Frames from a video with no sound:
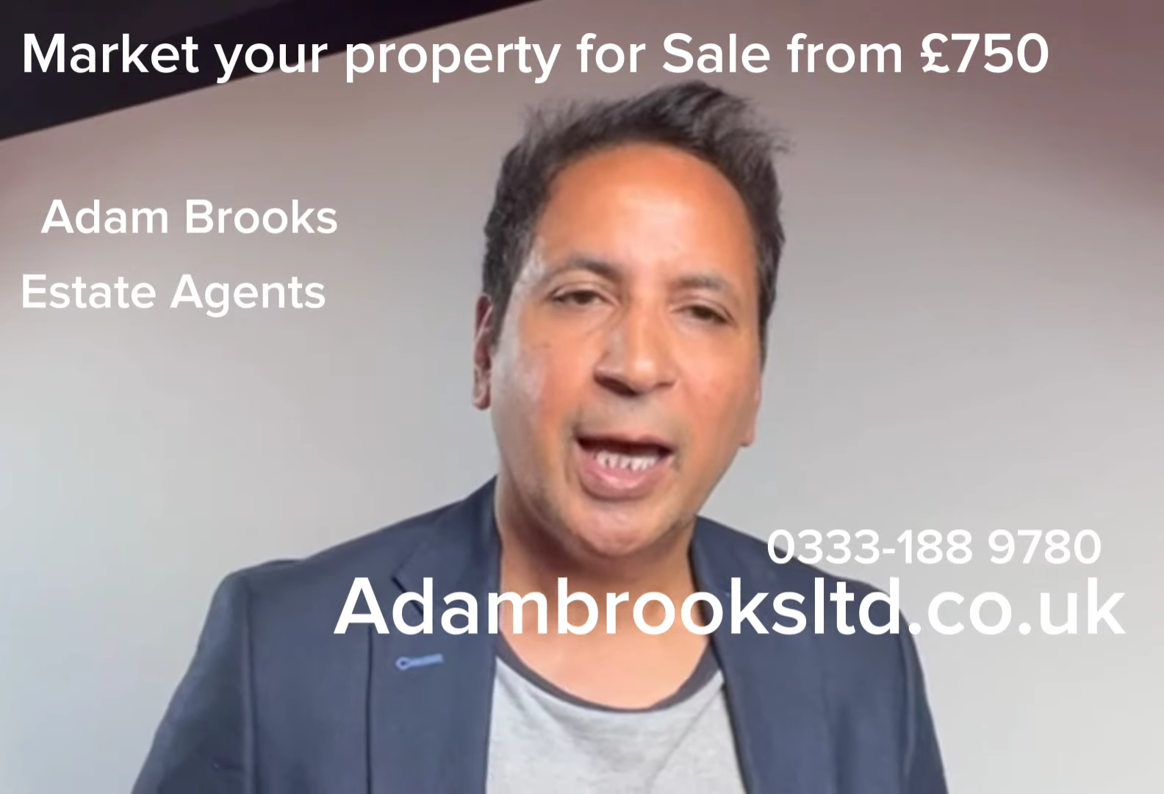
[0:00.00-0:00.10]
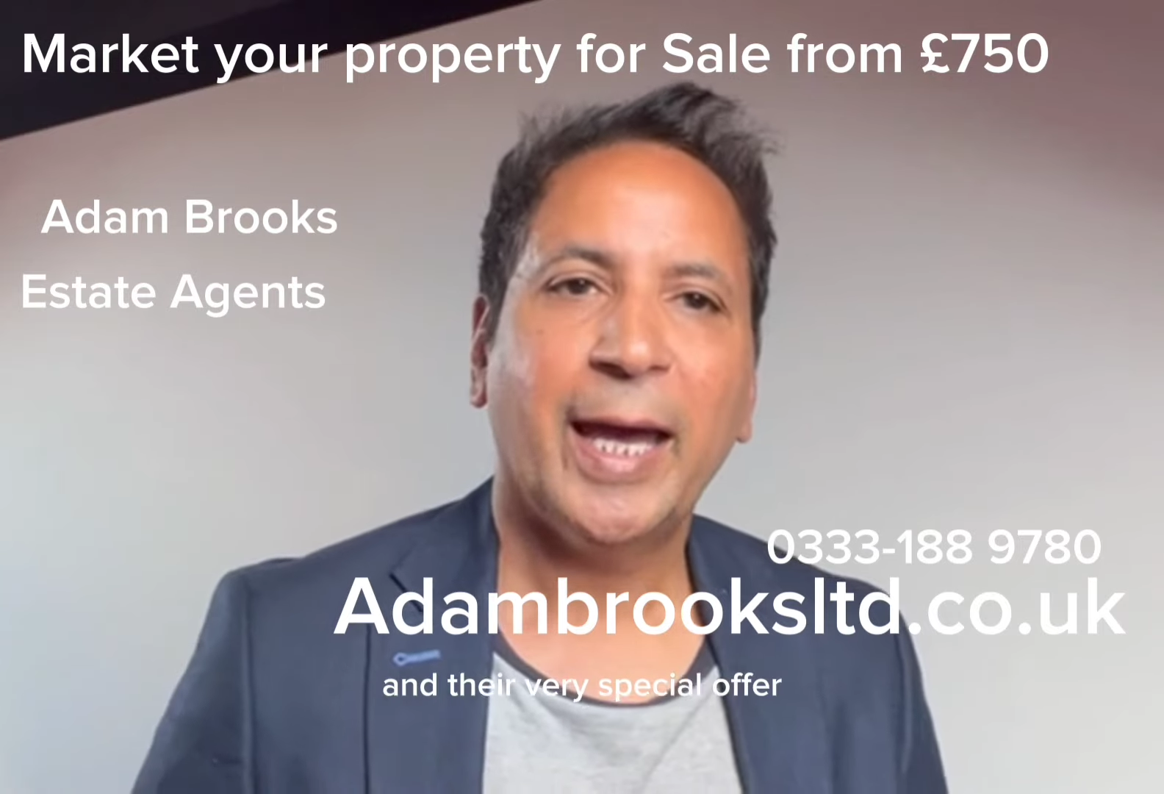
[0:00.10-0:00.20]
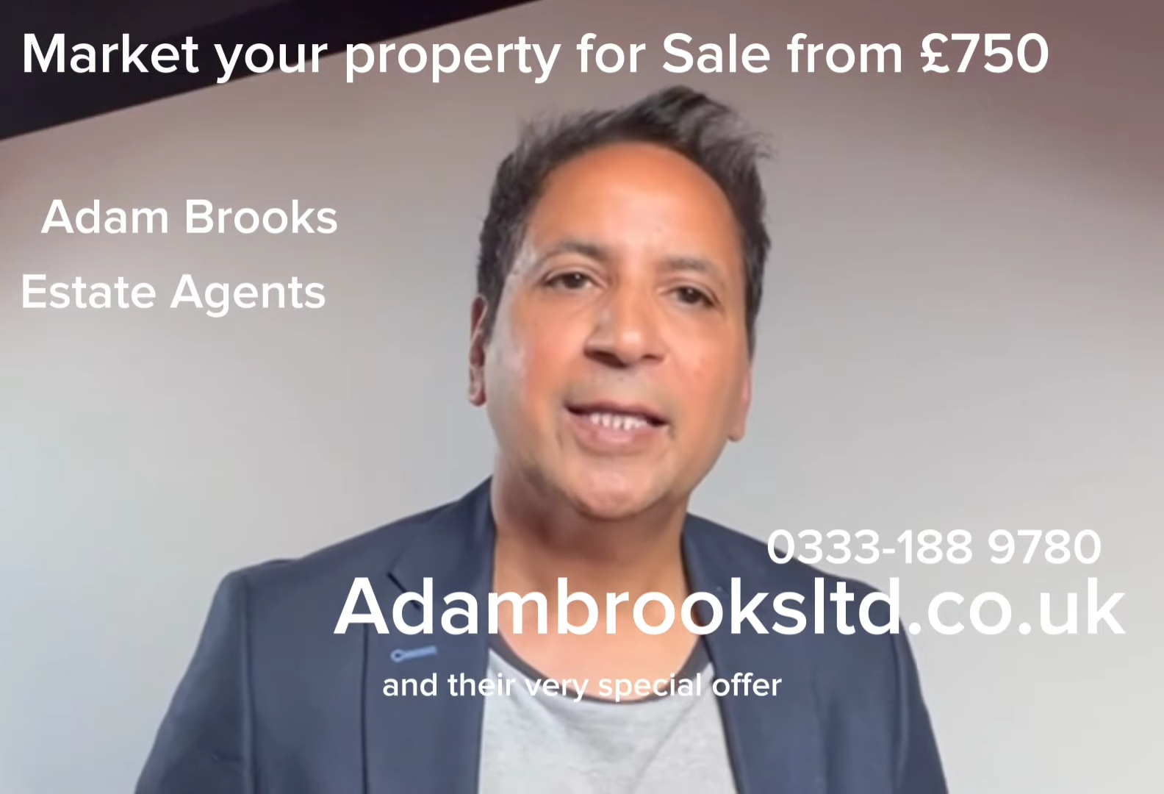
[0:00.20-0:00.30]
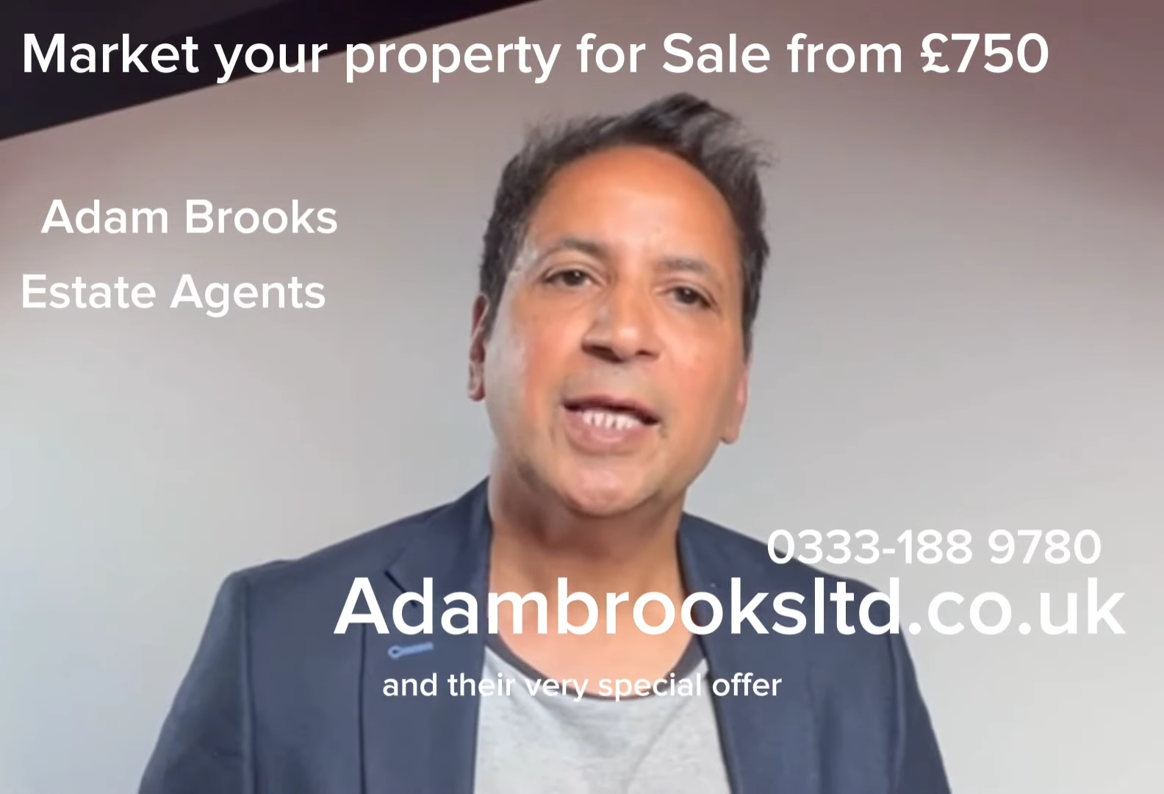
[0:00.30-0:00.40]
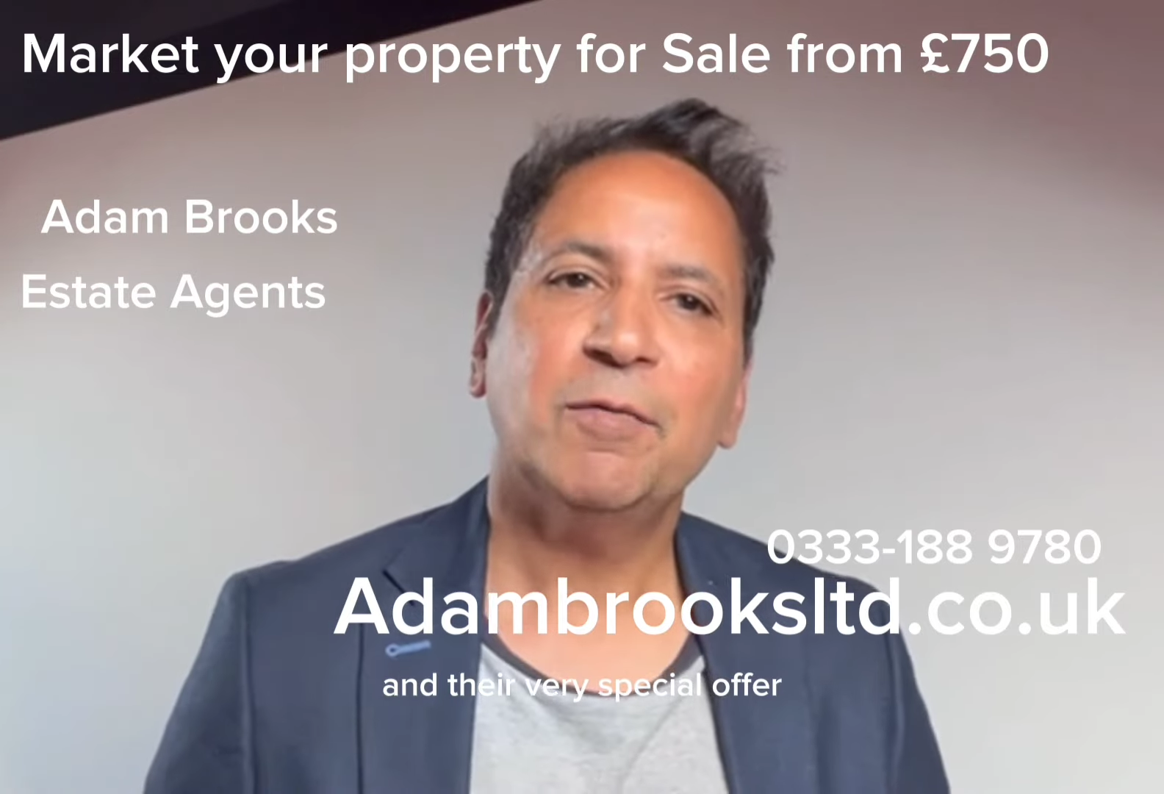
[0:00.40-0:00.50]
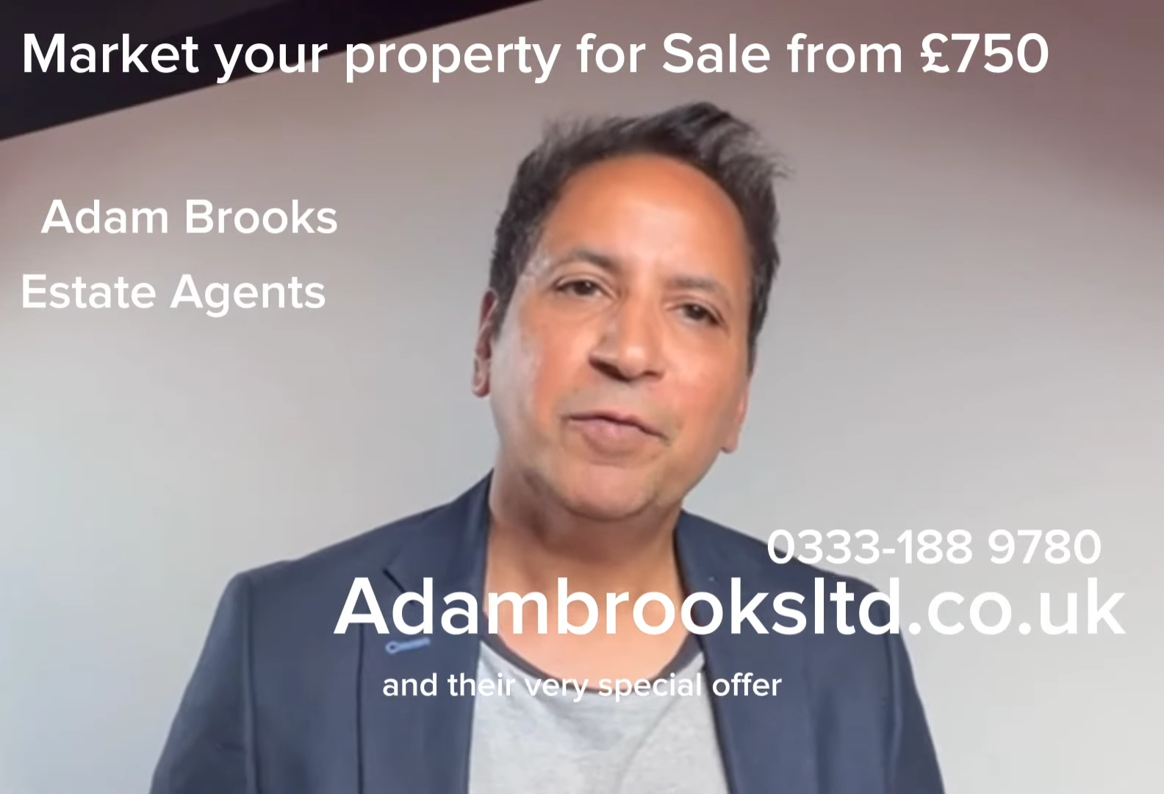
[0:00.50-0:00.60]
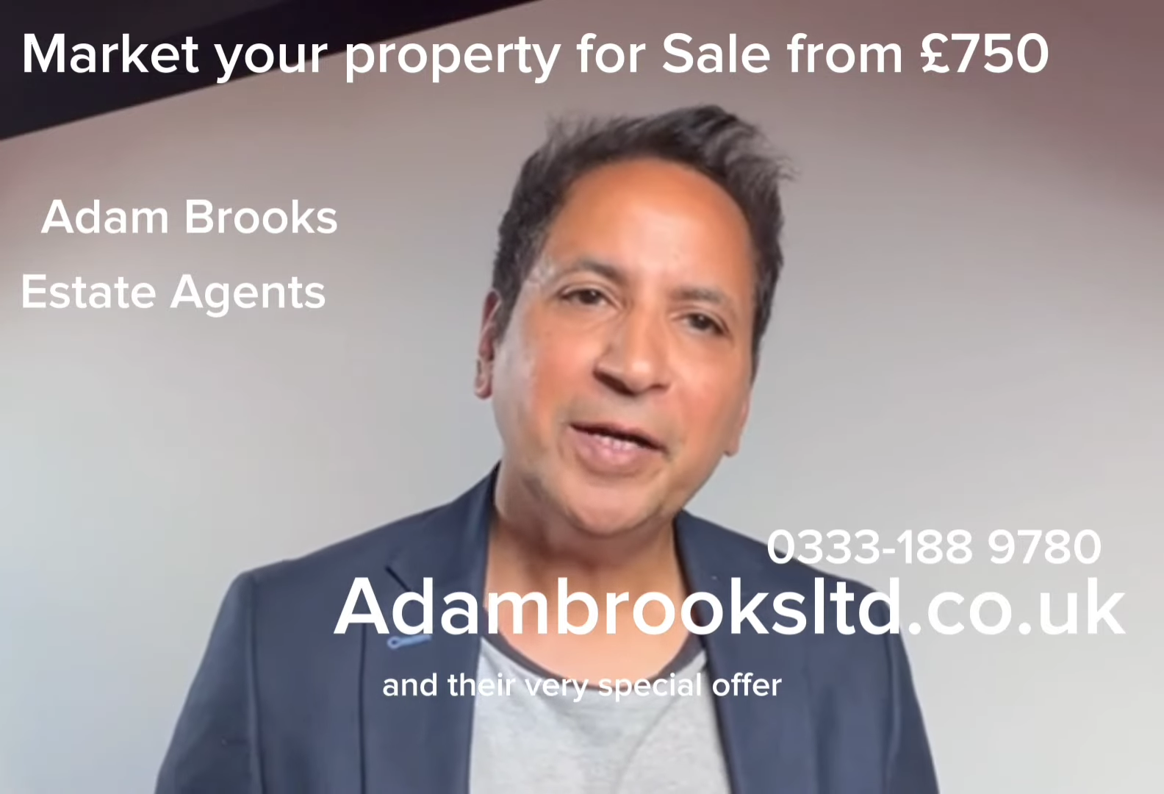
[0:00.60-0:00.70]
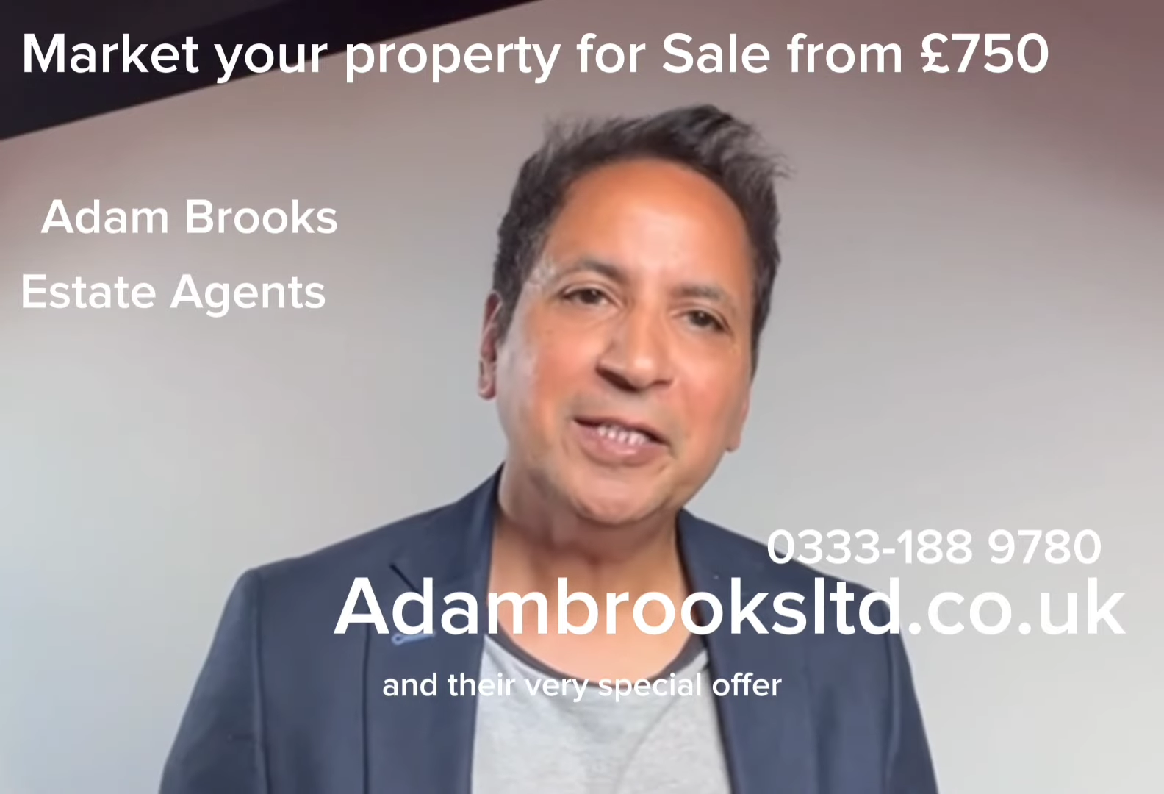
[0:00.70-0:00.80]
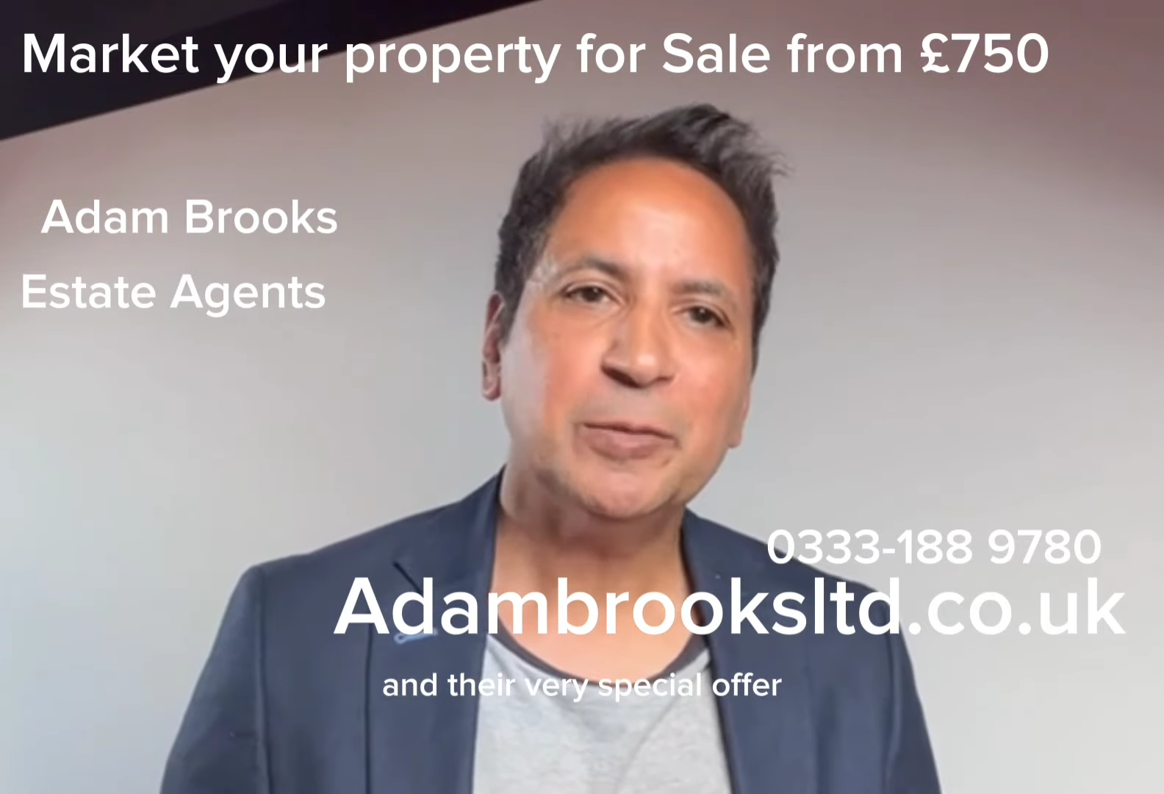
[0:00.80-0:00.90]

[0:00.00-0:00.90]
and their very